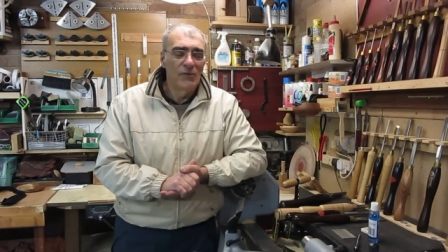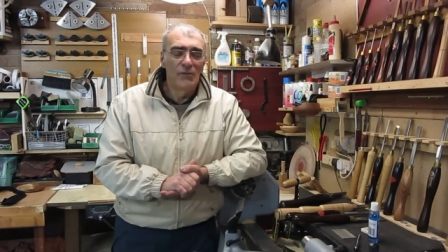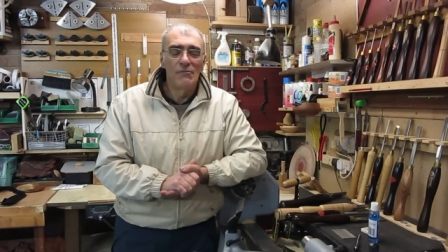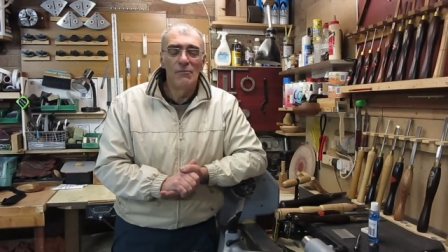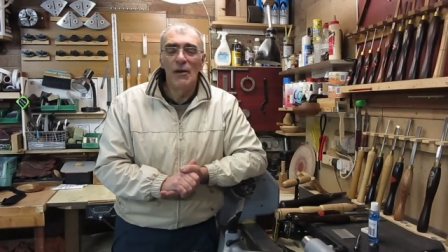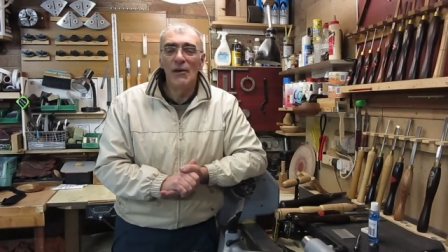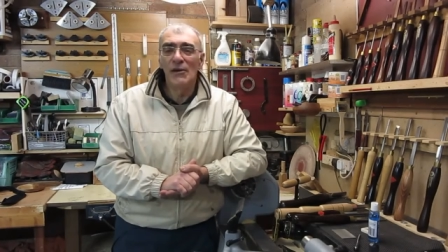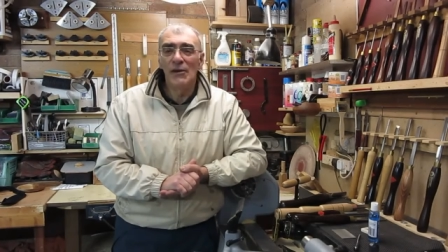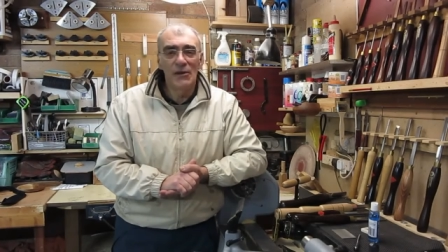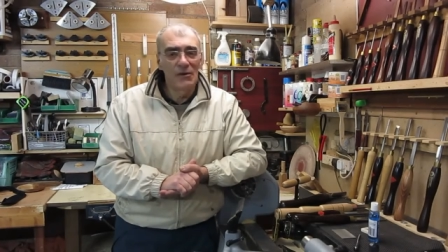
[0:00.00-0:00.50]
the
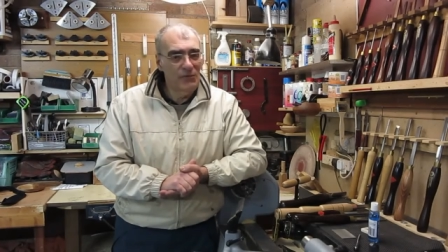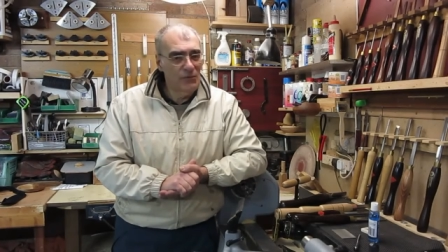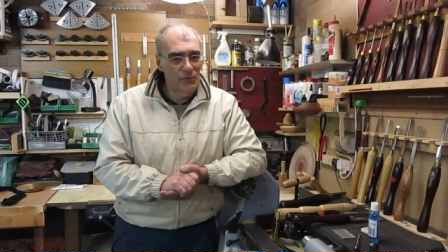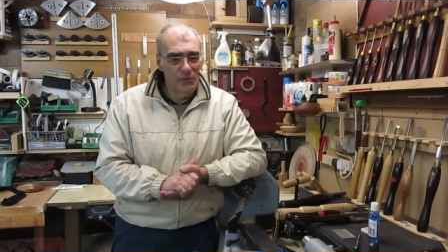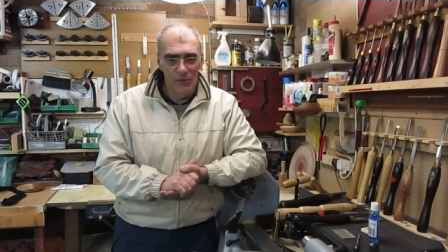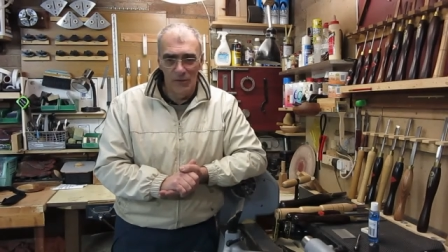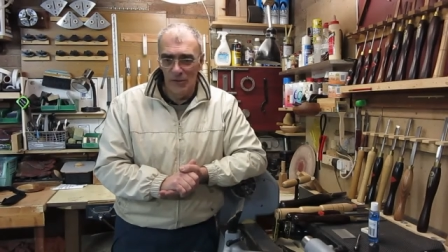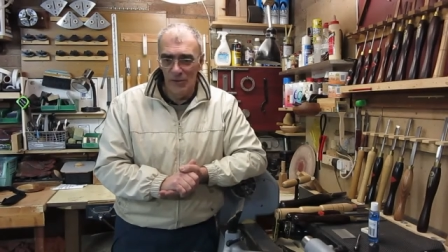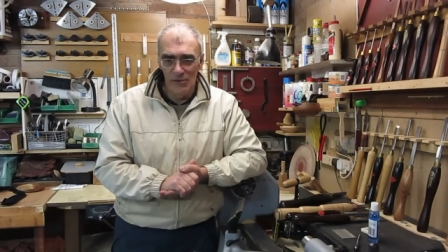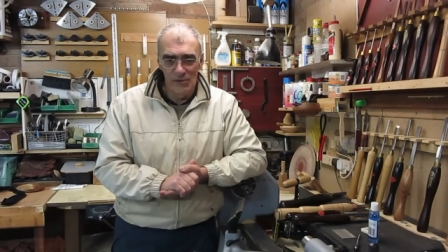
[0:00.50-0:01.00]
many
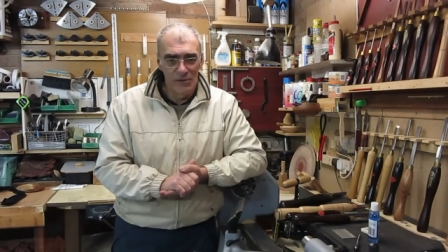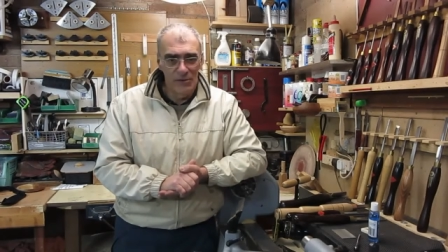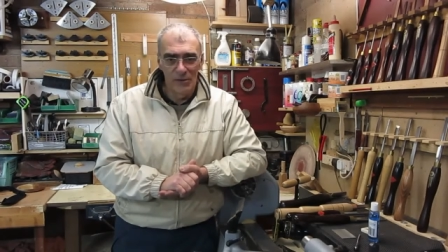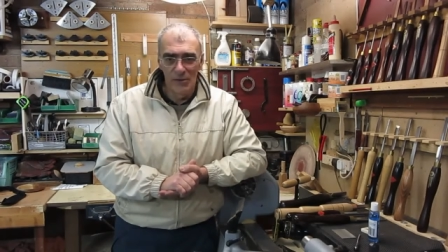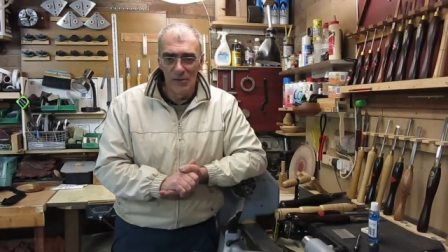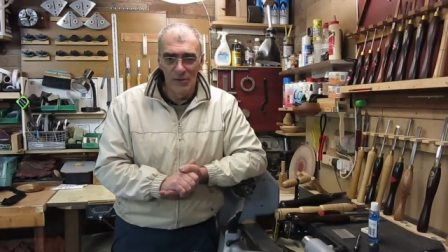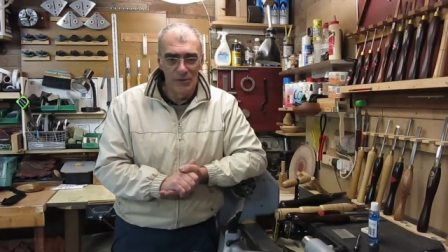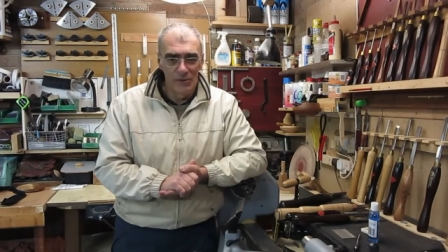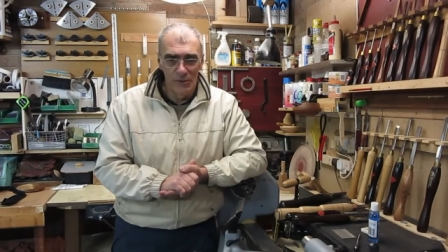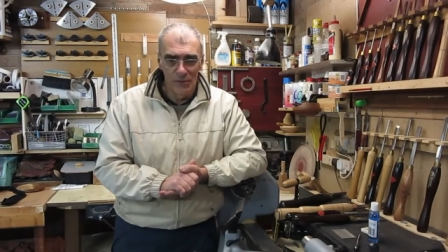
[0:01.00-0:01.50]
different things that they can